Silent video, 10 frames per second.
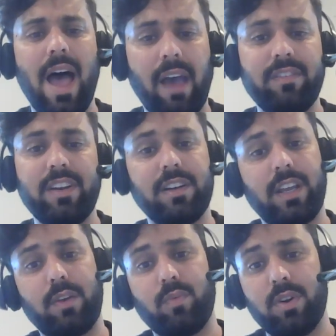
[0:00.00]
evident
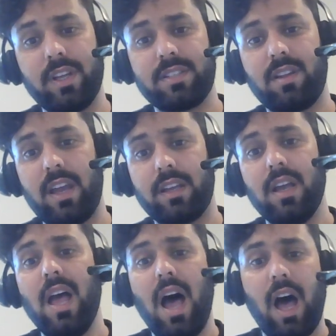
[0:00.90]
in verdicts like
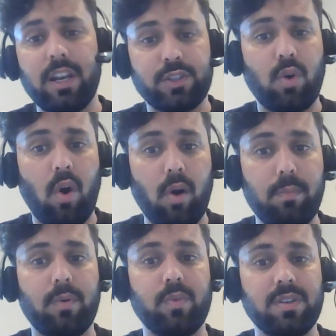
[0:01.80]
Alice
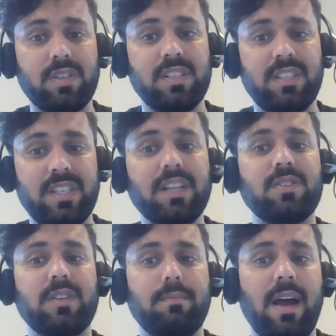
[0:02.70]
Corp versus
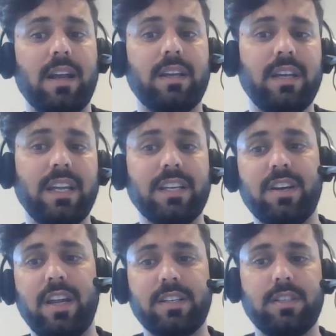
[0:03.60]
CLC Bank
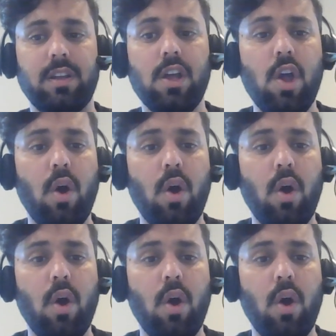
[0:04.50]
International,